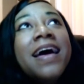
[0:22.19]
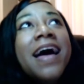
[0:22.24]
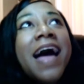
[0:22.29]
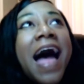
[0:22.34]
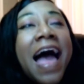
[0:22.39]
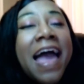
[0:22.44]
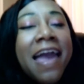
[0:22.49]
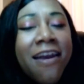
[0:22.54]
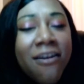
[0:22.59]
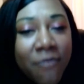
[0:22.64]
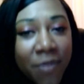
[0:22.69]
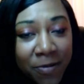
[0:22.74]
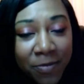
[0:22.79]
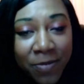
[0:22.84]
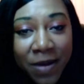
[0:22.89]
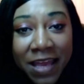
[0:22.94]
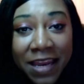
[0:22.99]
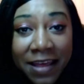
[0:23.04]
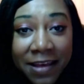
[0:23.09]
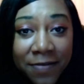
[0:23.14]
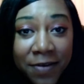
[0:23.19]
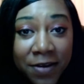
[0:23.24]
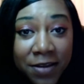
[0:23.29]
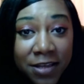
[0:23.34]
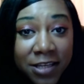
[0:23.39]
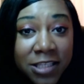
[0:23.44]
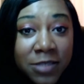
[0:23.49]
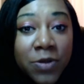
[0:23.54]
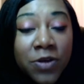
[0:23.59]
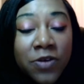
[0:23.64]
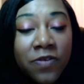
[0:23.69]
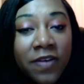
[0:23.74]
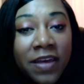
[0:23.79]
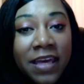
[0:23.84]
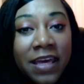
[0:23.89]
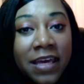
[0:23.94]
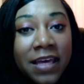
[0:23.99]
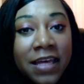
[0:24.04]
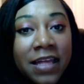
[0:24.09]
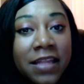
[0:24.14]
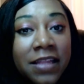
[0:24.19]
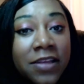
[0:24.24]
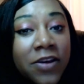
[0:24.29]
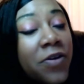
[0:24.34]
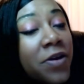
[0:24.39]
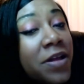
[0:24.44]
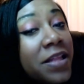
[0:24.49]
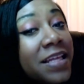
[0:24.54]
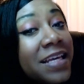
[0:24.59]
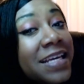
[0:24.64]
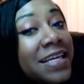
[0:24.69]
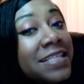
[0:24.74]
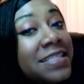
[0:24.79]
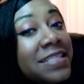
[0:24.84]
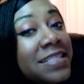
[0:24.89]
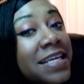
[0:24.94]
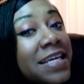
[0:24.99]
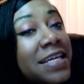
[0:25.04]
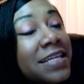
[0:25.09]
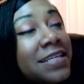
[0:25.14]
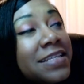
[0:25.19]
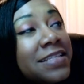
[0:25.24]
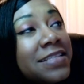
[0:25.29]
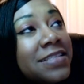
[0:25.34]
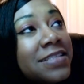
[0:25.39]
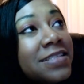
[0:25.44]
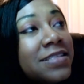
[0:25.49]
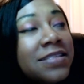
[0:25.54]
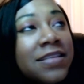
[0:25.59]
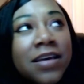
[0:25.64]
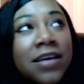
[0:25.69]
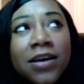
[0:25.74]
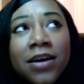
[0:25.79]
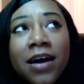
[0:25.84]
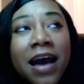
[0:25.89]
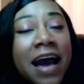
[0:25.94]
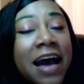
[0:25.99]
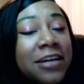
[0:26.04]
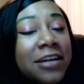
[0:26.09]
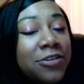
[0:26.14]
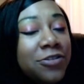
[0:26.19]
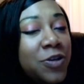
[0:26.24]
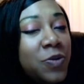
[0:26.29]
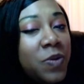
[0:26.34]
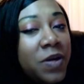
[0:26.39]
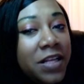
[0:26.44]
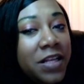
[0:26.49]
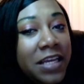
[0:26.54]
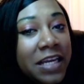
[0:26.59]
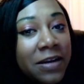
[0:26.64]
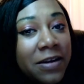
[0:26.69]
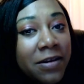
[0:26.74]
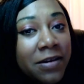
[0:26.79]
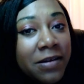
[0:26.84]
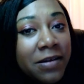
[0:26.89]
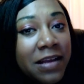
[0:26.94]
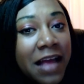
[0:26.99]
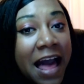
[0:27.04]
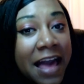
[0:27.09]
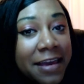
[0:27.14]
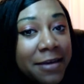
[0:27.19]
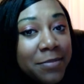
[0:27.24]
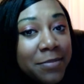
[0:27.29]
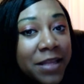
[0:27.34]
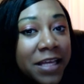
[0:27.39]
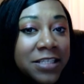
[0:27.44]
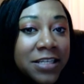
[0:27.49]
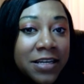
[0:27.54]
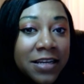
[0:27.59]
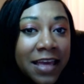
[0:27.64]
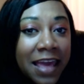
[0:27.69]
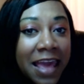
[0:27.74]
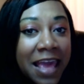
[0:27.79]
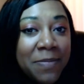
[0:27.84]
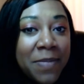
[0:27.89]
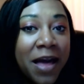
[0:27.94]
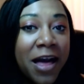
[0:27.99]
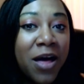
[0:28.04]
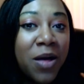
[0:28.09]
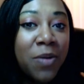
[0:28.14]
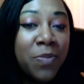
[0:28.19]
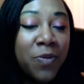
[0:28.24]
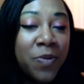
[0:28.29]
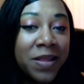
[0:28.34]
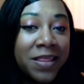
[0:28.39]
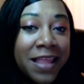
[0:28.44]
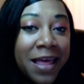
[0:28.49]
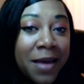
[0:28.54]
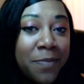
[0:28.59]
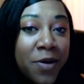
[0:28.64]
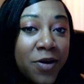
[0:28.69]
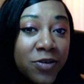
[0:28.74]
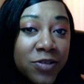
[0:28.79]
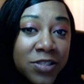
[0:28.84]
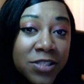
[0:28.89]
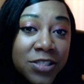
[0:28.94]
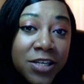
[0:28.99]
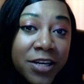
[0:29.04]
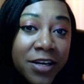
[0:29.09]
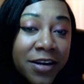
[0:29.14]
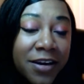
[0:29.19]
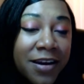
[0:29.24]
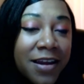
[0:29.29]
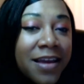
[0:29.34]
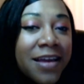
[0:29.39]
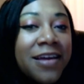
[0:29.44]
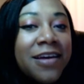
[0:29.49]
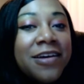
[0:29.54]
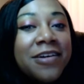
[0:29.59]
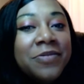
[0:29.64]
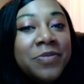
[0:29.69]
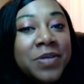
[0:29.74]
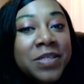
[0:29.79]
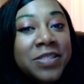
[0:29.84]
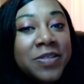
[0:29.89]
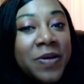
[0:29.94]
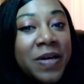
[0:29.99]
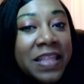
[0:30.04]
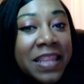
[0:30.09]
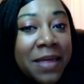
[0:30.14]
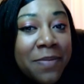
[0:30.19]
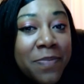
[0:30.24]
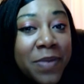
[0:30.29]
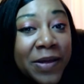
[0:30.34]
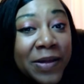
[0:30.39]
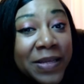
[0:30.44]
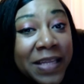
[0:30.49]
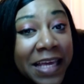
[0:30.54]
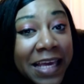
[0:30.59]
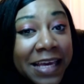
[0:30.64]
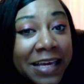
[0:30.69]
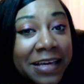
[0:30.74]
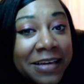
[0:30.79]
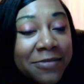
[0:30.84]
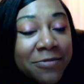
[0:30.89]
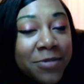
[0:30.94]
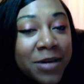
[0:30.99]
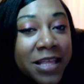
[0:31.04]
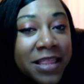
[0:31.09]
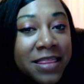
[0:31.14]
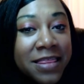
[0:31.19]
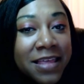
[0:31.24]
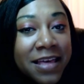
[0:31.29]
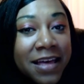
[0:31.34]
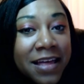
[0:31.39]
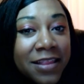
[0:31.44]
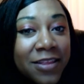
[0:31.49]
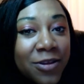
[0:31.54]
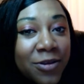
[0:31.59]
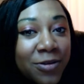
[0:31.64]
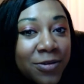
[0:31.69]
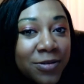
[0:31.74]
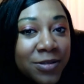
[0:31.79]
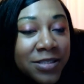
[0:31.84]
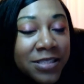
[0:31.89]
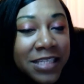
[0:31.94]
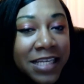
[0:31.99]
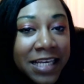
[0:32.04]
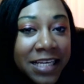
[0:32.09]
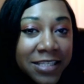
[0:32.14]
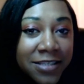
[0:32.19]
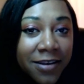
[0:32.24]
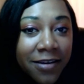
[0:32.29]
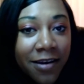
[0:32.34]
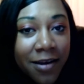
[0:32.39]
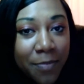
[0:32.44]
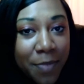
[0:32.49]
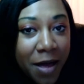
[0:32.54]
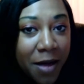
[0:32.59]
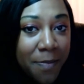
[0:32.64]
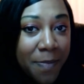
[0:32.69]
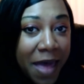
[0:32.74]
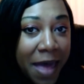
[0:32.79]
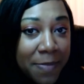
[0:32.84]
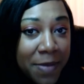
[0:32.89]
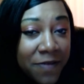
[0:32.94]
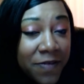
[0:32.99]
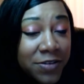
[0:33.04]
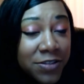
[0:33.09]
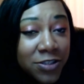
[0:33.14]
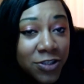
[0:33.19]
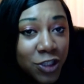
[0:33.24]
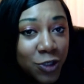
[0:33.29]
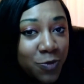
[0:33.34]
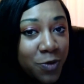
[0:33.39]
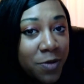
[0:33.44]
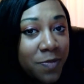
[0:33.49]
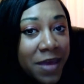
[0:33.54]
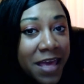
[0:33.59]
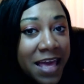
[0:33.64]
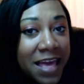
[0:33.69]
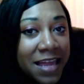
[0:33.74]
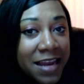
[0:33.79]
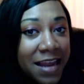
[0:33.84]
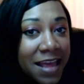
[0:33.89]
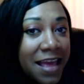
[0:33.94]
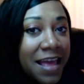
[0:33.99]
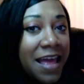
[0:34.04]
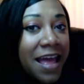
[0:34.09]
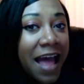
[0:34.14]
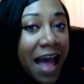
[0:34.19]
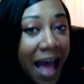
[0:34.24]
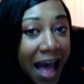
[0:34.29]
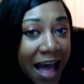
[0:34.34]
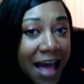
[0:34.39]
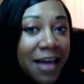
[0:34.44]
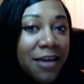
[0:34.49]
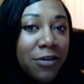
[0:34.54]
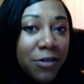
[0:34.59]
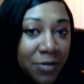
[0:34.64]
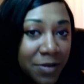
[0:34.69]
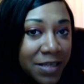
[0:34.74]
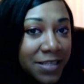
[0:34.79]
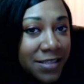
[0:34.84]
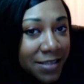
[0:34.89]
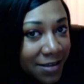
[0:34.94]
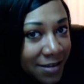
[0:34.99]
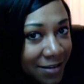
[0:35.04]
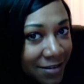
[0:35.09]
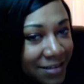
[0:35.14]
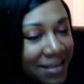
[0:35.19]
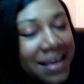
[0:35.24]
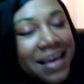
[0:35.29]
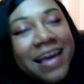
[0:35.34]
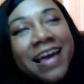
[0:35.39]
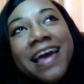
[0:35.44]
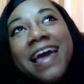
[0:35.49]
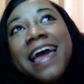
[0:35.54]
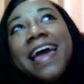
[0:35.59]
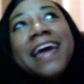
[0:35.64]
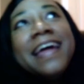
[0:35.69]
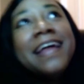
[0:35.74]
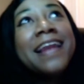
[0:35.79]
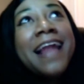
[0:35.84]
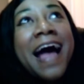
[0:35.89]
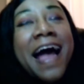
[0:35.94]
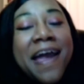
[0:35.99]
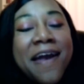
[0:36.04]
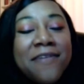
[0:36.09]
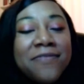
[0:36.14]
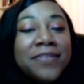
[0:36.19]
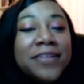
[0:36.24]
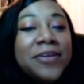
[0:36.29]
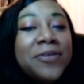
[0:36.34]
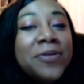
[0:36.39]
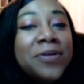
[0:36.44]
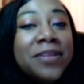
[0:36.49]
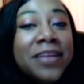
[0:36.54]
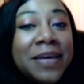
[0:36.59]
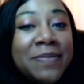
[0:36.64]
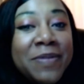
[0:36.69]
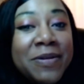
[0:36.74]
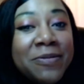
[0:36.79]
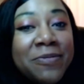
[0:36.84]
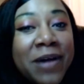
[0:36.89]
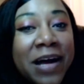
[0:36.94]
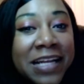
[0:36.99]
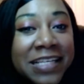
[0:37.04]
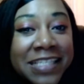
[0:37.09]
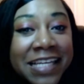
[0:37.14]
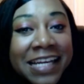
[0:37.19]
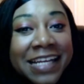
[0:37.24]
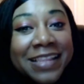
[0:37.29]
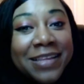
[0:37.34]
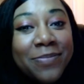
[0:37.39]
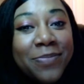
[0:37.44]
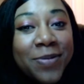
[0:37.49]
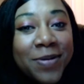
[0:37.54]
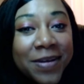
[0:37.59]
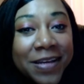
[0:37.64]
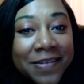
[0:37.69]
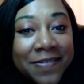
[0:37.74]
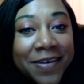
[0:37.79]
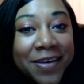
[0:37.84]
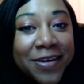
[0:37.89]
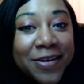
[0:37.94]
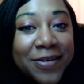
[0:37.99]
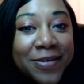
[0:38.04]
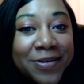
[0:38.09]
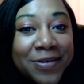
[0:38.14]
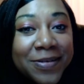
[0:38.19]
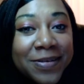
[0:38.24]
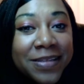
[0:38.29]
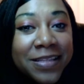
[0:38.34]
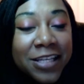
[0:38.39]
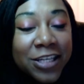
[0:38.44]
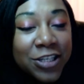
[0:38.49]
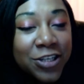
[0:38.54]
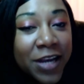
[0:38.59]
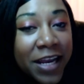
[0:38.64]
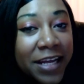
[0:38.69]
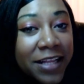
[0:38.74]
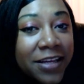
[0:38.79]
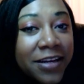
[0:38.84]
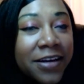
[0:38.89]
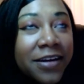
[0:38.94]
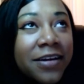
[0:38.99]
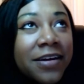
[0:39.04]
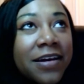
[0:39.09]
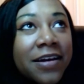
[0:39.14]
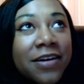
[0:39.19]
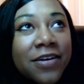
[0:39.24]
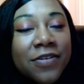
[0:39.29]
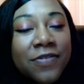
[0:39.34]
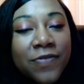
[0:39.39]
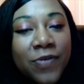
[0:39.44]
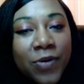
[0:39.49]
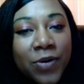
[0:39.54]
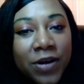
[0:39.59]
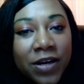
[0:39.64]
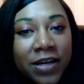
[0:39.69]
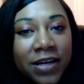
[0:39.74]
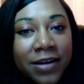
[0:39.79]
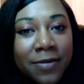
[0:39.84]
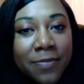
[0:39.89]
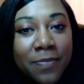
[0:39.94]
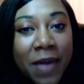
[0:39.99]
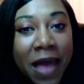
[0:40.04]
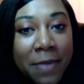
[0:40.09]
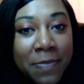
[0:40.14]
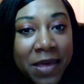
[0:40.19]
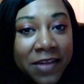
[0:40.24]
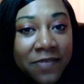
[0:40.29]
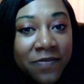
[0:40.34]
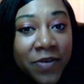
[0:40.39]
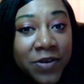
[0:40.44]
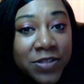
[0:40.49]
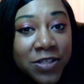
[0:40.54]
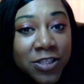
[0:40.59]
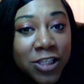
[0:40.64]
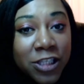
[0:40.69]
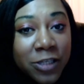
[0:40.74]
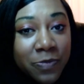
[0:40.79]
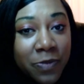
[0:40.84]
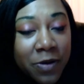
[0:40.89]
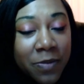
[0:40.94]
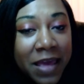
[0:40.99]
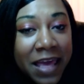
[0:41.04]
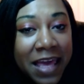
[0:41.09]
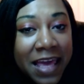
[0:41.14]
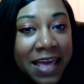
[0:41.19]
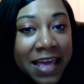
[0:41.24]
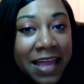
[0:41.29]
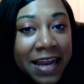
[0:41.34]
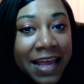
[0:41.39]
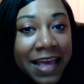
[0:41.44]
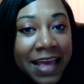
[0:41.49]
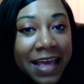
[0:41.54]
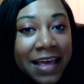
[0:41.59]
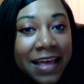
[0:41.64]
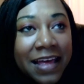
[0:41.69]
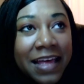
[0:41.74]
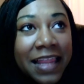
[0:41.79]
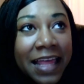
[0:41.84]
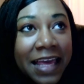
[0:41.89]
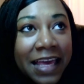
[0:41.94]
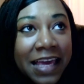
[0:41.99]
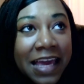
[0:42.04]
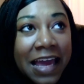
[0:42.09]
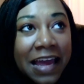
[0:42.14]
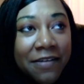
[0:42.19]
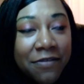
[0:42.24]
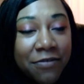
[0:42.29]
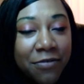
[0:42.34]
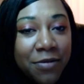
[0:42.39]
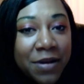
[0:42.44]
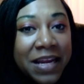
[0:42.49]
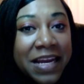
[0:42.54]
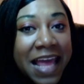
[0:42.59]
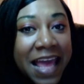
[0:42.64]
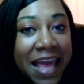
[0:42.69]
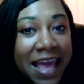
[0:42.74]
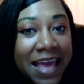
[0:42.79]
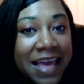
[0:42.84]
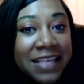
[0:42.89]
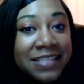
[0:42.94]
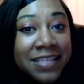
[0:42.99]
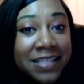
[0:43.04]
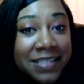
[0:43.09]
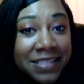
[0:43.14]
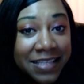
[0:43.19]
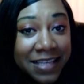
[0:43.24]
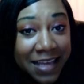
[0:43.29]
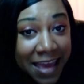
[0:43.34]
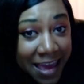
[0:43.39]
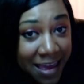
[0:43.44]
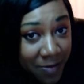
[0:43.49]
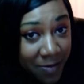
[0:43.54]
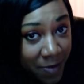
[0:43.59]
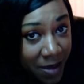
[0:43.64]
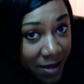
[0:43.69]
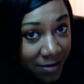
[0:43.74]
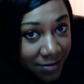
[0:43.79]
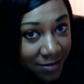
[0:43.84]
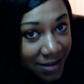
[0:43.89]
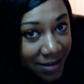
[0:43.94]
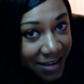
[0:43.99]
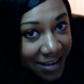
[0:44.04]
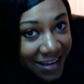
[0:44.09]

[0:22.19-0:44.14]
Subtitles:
I have been waiting for this movie literally since, I don't know what year I Am Legend came out, but when that poster was on that building with a little teaser about Batman versus Superman, I was hooked. And I have literally been watching the preview, the trailer for Batman versus Superman like every day since it came out.